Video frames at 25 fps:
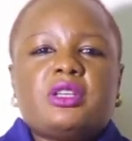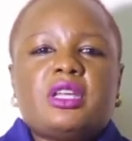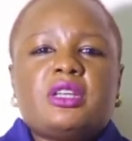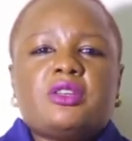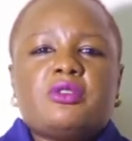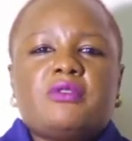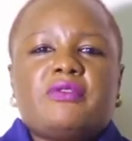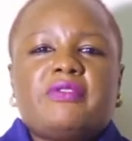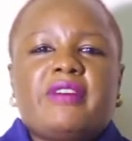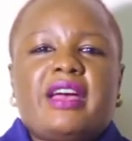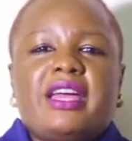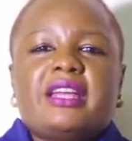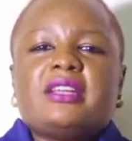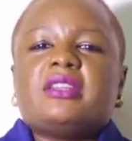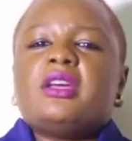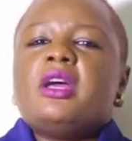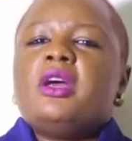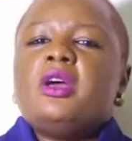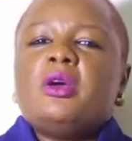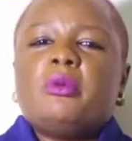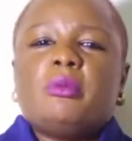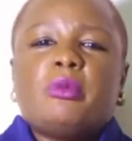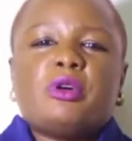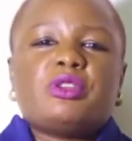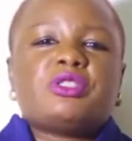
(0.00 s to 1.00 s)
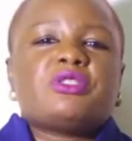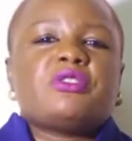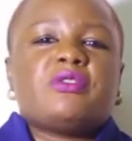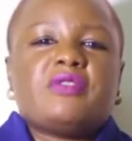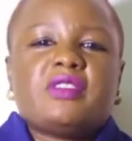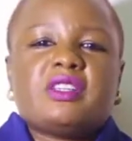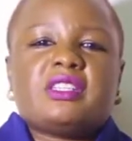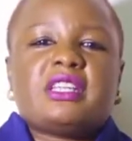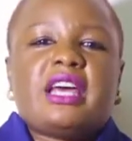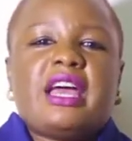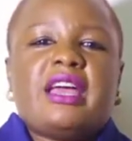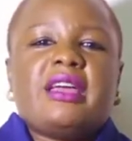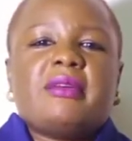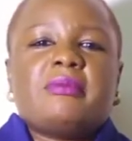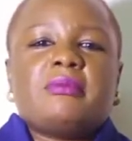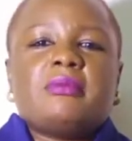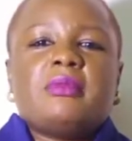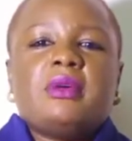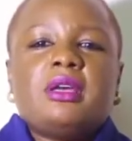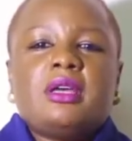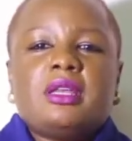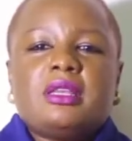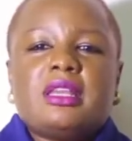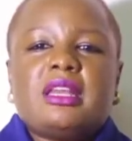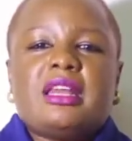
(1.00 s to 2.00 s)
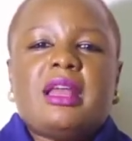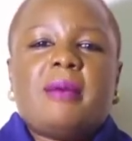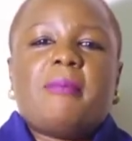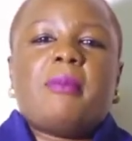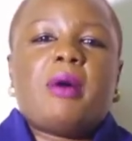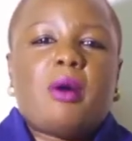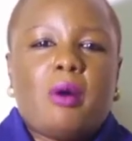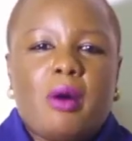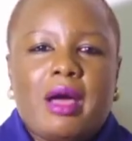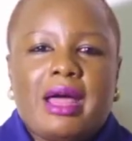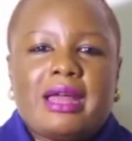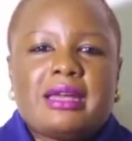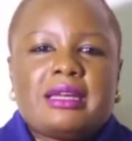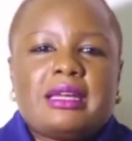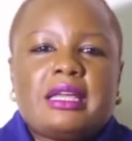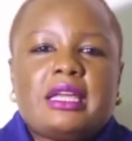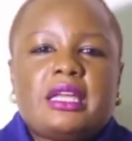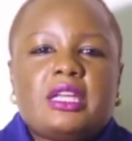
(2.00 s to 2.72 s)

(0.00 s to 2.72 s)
Then you find most of the time the number one